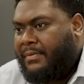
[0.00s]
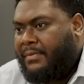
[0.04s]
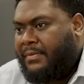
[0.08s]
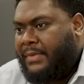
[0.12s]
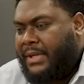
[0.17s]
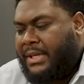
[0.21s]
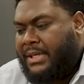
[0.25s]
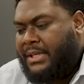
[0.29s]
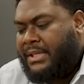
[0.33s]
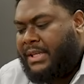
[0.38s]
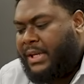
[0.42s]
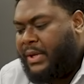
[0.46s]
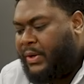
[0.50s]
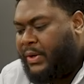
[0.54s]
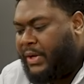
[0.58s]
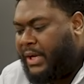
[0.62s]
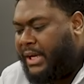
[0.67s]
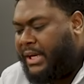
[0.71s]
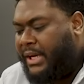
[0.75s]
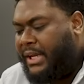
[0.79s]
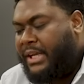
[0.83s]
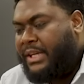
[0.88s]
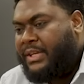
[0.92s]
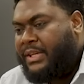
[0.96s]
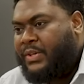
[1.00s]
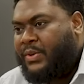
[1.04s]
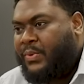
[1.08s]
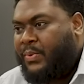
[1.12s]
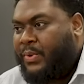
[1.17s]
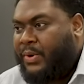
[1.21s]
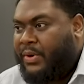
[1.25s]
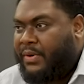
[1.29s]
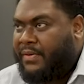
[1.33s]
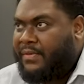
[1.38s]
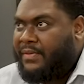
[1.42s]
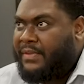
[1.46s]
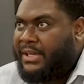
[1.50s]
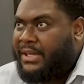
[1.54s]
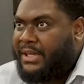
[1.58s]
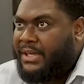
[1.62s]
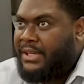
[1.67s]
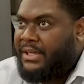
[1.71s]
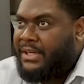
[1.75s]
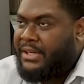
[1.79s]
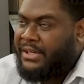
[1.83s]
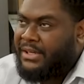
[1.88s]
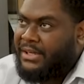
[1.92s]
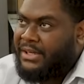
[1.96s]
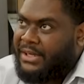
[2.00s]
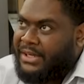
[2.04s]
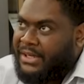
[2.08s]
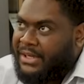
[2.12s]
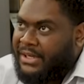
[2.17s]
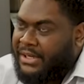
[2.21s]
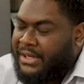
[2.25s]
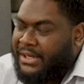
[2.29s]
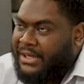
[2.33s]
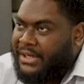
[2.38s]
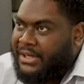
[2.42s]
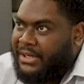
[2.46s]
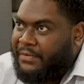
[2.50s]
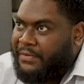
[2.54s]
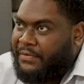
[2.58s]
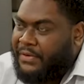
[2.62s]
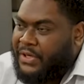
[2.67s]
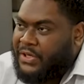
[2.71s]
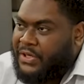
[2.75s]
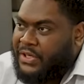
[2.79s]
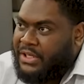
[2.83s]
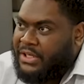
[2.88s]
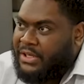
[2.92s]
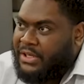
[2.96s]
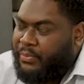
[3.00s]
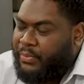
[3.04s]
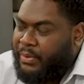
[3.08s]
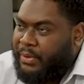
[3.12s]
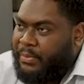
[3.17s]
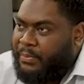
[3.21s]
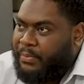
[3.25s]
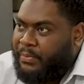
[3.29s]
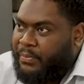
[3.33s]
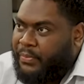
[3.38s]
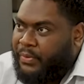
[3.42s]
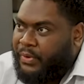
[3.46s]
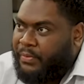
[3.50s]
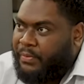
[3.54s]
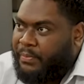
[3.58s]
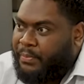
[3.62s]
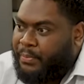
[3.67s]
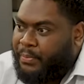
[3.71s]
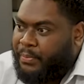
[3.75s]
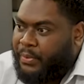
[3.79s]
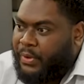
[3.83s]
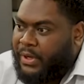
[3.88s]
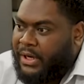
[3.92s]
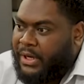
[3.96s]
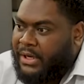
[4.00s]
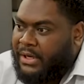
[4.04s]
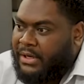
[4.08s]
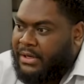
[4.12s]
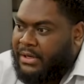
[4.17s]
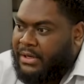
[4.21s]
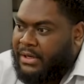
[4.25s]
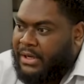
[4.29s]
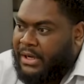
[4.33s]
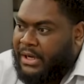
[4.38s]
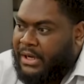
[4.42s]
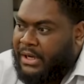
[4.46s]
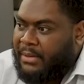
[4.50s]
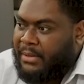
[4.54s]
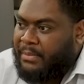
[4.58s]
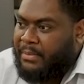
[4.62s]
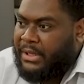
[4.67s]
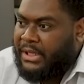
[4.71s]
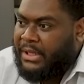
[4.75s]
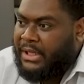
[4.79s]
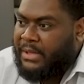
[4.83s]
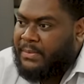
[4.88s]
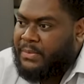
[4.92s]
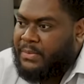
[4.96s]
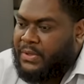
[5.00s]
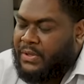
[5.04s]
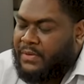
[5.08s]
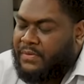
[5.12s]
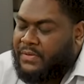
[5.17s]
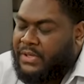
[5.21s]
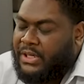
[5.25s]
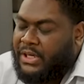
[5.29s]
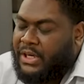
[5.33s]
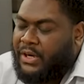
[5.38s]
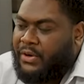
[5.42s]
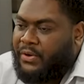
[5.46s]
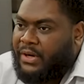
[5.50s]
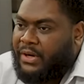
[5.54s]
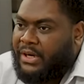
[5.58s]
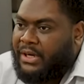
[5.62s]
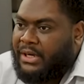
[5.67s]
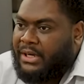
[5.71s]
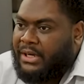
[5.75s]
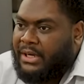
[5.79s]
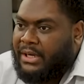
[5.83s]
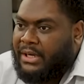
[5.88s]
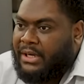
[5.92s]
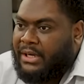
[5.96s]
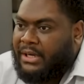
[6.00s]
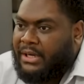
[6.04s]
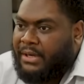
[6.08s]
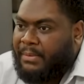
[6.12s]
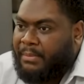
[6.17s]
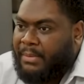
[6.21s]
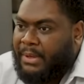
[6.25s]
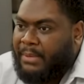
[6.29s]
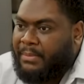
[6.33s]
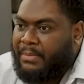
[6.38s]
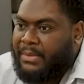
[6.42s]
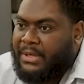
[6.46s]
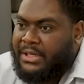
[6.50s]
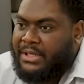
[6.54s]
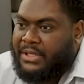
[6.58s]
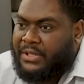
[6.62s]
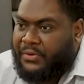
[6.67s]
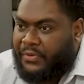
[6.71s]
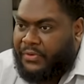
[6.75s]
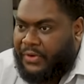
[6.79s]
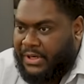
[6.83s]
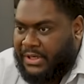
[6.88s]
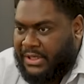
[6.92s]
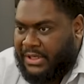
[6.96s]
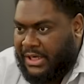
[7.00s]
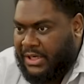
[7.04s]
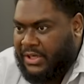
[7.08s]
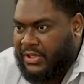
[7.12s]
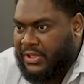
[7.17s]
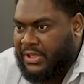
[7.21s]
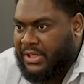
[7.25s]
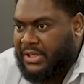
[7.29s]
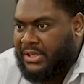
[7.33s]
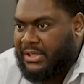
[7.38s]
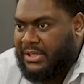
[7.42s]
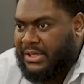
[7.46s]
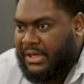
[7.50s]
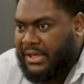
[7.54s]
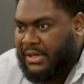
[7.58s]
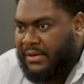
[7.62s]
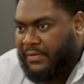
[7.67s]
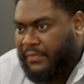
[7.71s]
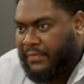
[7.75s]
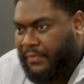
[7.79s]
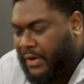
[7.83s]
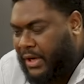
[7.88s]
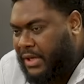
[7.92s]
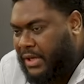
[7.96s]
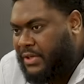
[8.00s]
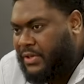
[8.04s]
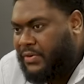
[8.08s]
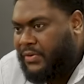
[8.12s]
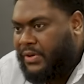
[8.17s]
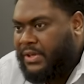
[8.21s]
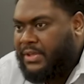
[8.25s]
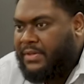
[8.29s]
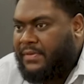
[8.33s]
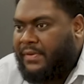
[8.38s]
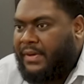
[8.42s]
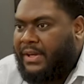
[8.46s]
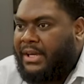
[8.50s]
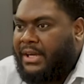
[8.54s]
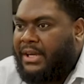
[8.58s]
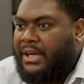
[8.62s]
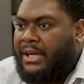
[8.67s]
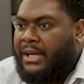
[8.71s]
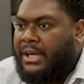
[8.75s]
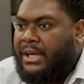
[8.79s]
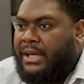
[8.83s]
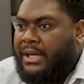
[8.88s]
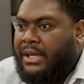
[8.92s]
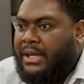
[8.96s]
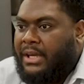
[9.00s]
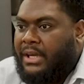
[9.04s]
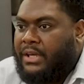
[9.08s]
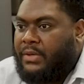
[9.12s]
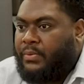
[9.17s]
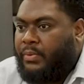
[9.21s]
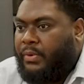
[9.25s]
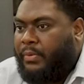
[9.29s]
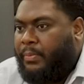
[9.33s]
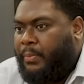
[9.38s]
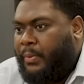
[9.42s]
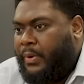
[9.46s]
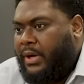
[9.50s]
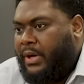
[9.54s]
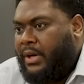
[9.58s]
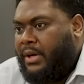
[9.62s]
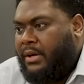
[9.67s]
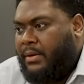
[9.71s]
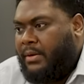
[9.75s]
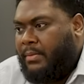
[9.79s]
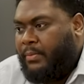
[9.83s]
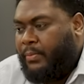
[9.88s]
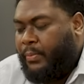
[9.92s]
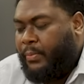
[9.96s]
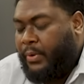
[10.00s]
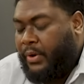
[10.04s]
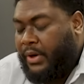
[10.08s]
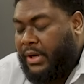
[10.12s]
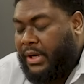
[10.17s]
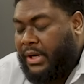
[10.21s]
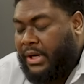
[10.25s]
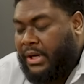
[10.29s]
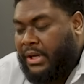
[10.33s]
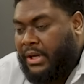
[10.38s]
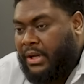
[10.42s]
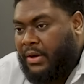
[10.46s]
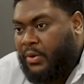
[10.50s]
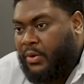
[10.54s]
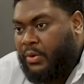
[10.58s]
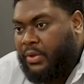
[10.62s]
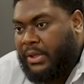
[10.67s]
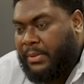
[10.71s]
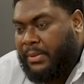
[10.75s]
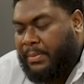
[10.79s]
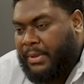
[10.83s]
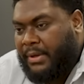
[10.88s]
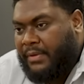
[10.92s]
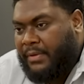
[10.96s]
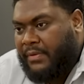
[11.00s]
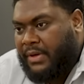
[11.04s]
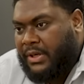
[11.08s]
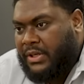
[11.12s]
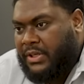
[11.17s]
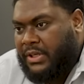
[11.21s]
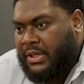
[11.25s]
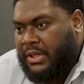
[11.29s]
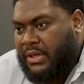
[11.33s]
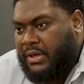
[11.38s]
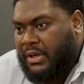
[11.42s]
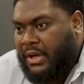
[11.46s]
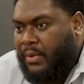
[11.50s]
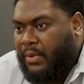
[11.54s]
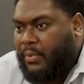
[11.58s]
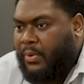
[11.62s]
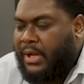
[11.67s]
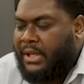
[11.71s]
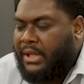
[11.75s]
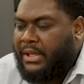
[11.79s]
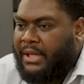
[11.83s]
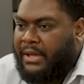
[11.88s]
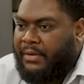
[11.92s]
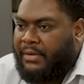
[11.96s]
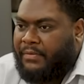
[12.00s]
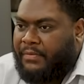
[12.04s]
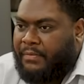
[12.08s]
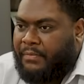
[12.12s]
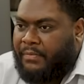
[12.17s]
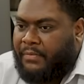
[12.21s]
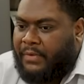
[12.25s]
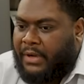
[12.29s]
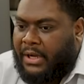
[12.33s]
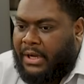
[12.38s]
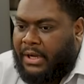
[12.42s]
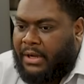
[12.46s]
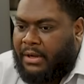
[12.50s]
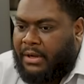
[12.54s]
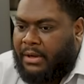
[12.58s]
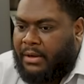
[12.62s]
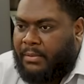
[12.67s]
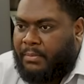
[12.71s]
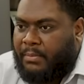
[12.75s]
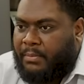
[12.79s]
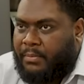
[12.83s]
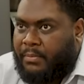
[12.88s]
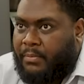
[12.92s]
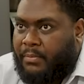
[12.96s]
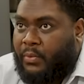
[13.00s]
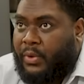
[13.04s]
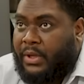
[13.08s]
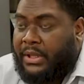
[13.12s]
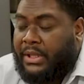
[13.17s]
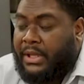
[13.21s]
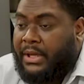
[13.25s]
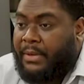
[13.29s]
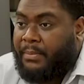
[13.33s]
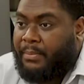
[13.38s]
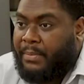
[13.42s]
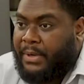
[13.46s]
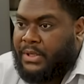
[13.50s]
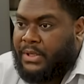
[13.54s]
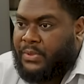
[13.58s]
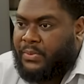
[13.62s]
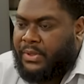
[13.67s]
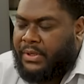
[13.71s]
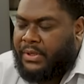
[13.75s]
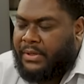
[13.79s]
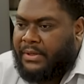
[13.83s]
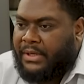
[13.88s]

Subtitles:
Yes, thank you, Kaligan. So one of the features that we put in terms of securing the members' transactions and funds transfer is we brought in a OTP function, a one time password.